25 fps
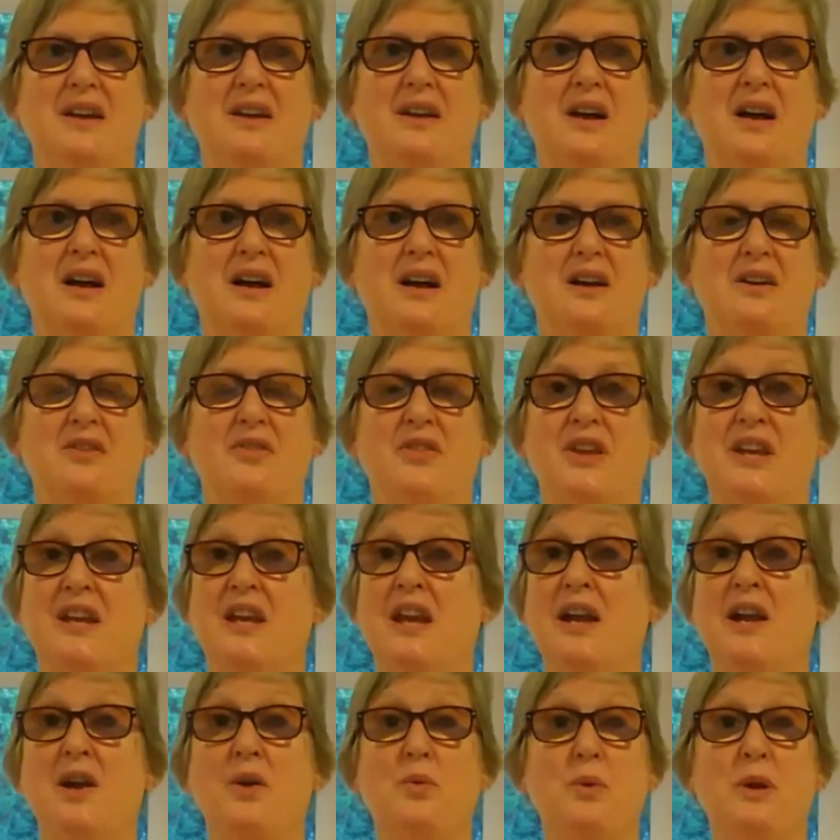
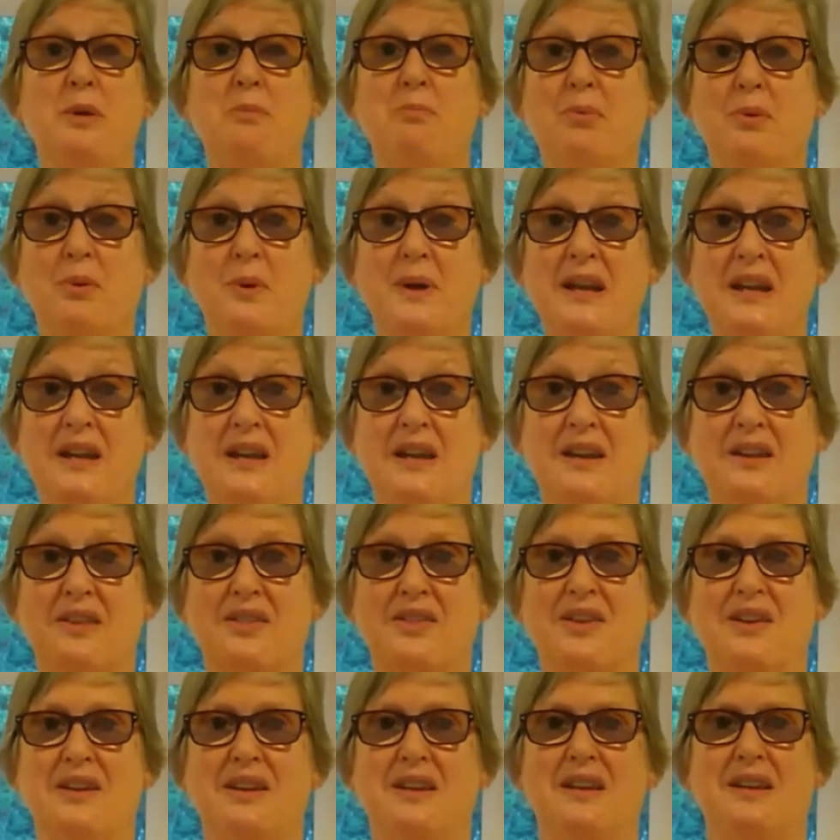The air we
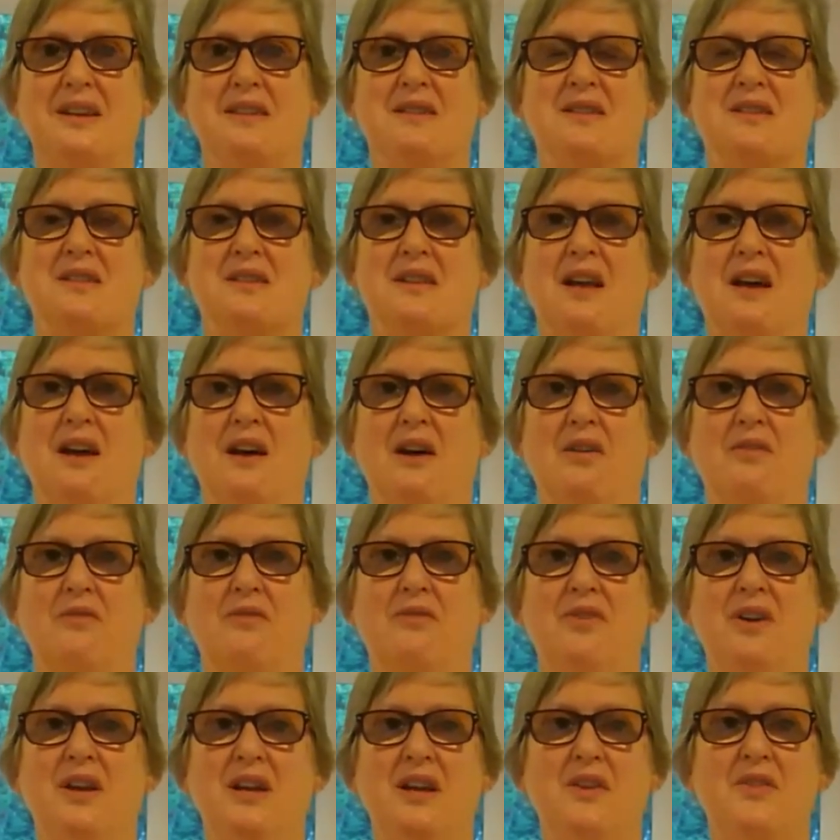breathe is love.
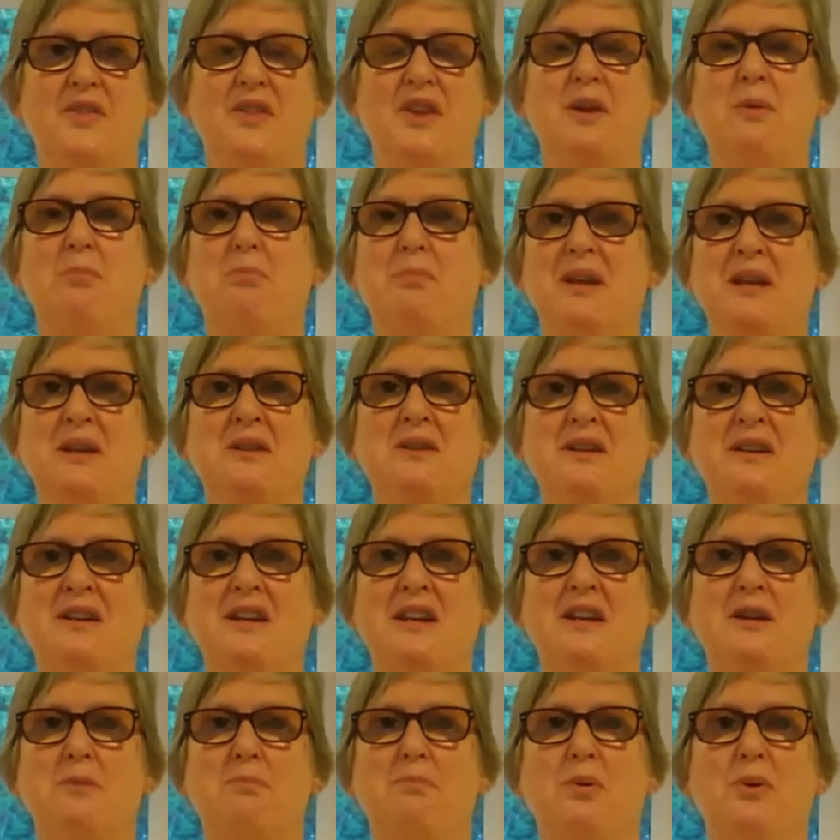The
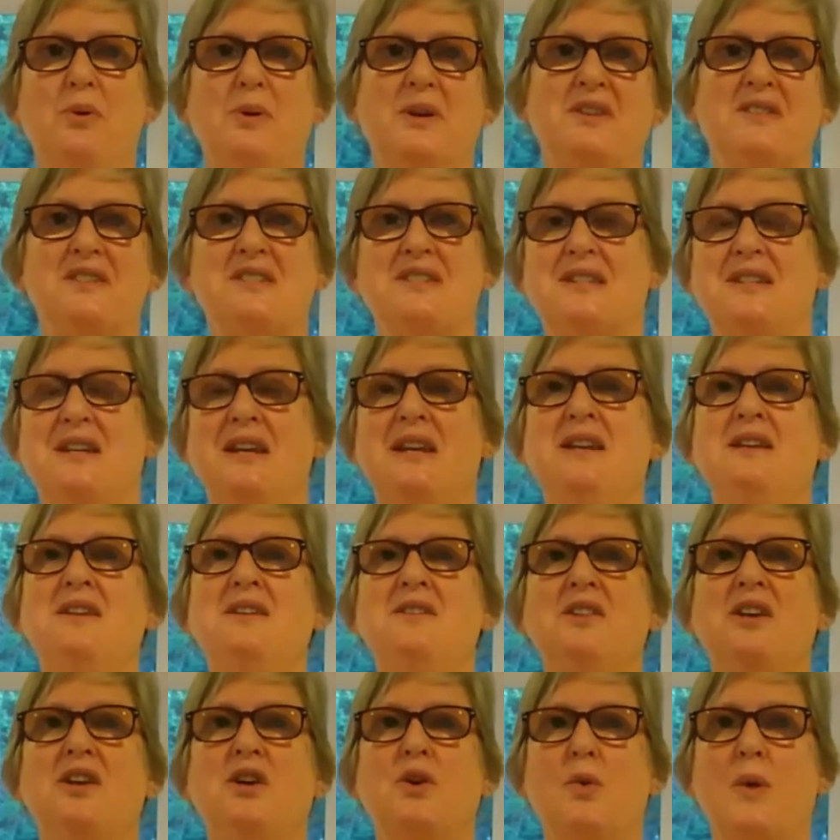ability to put a seed
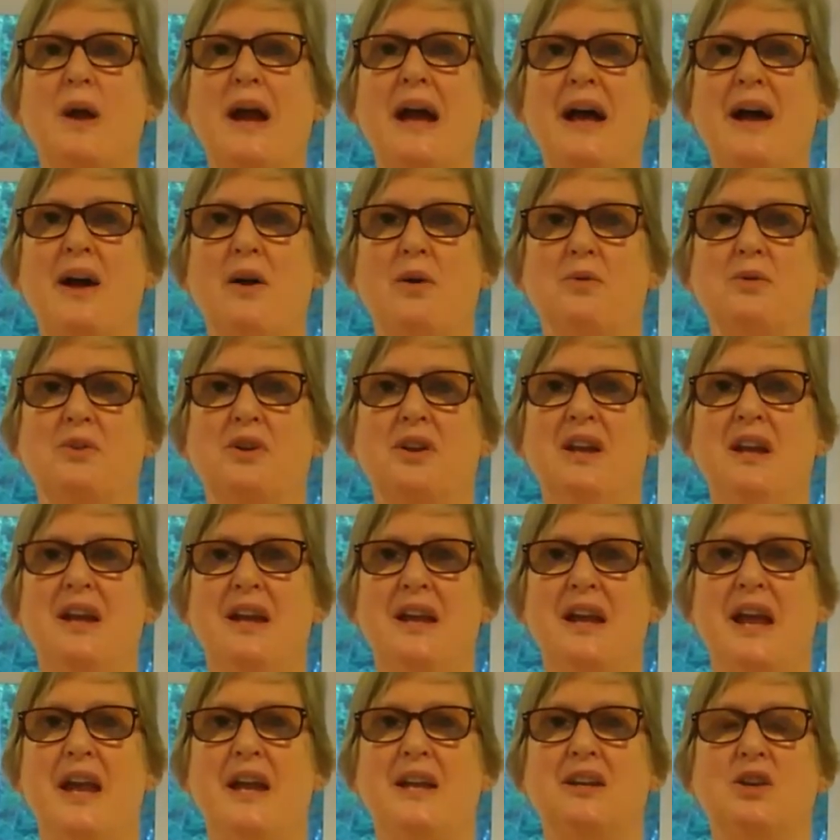in the ground
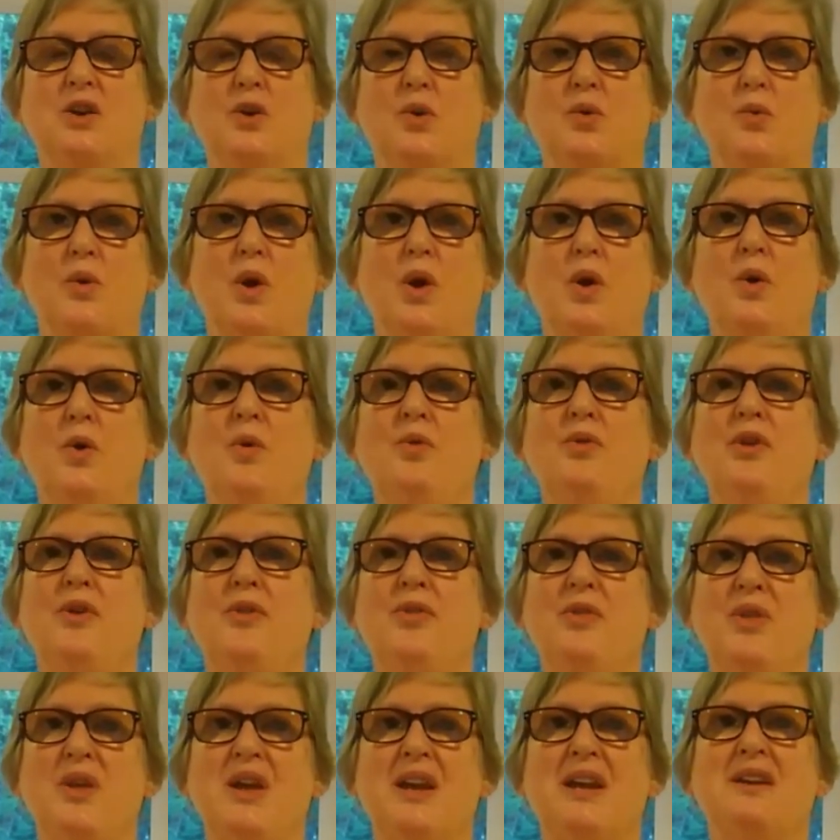and grow
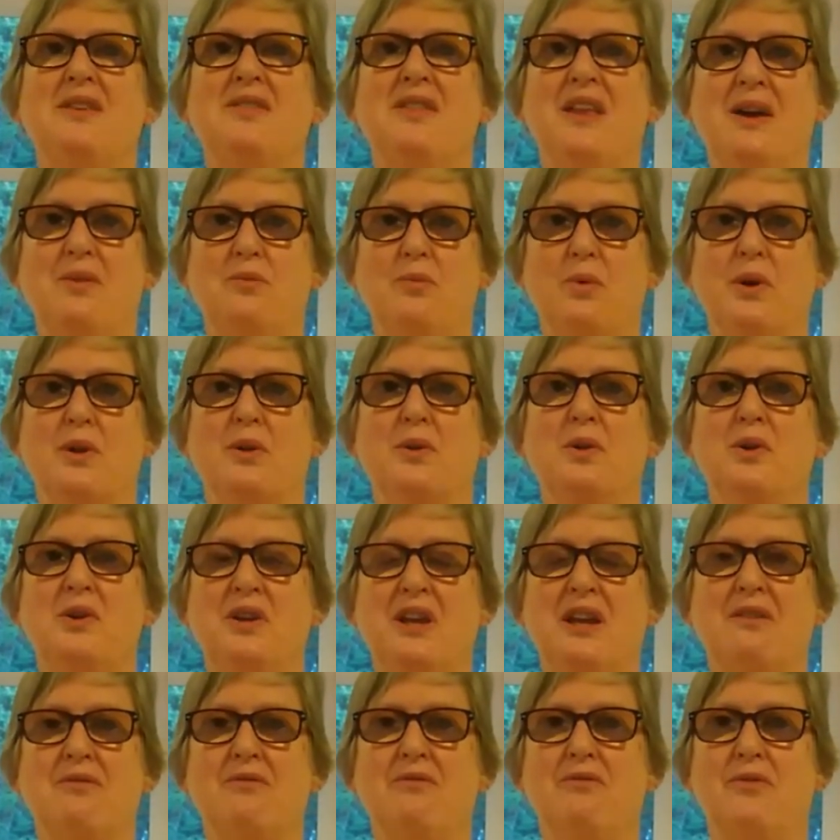the thing that we're
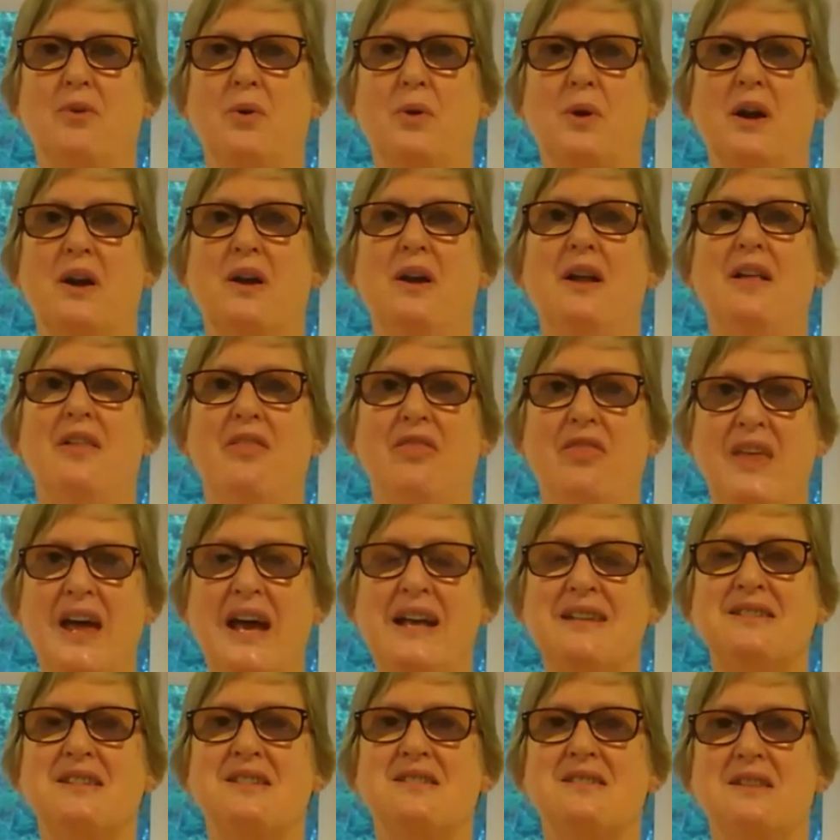looking for,
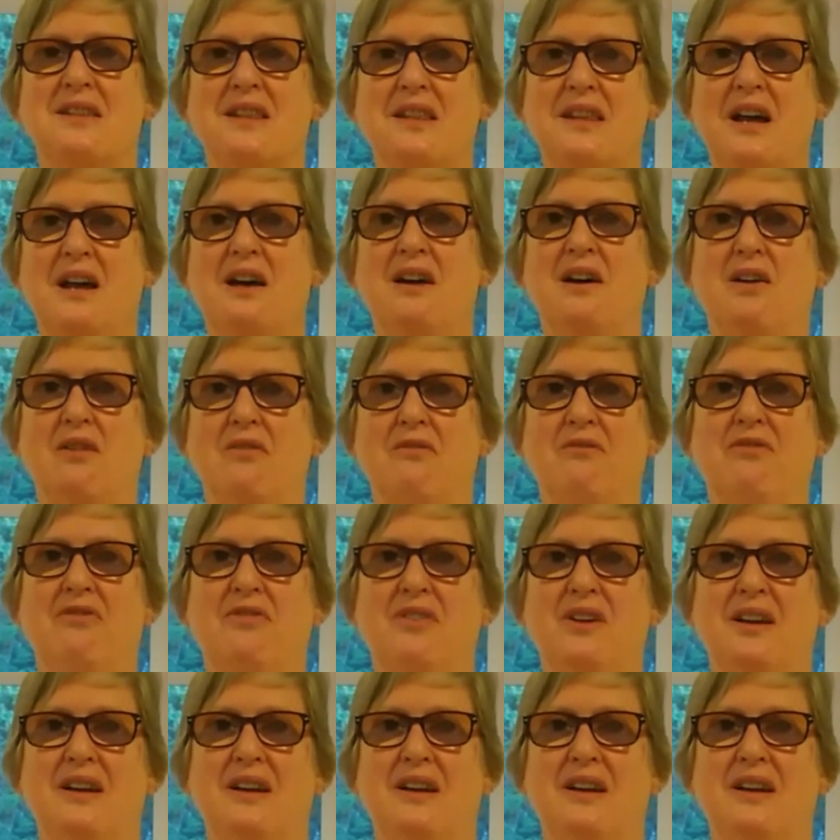that's love.